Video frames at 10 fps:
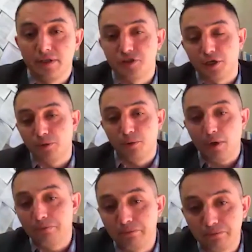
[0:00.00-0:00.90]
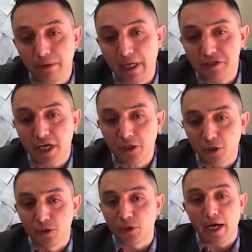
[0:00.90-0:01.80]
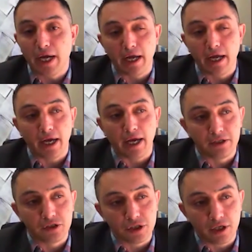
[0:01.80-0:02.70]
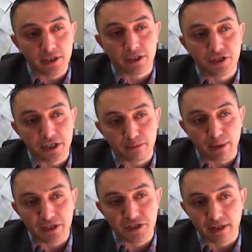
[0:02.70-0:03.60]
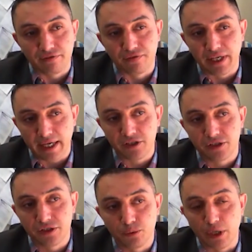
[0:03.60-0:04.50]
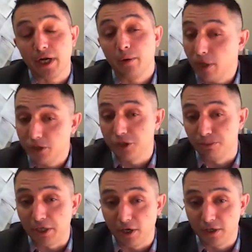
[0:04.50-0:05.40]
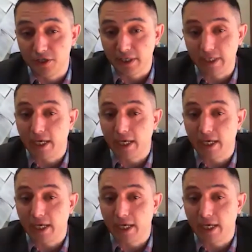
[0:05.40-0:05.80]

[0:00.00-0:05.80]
so as I told you, I don't consider myself yet where I want to be, honestly.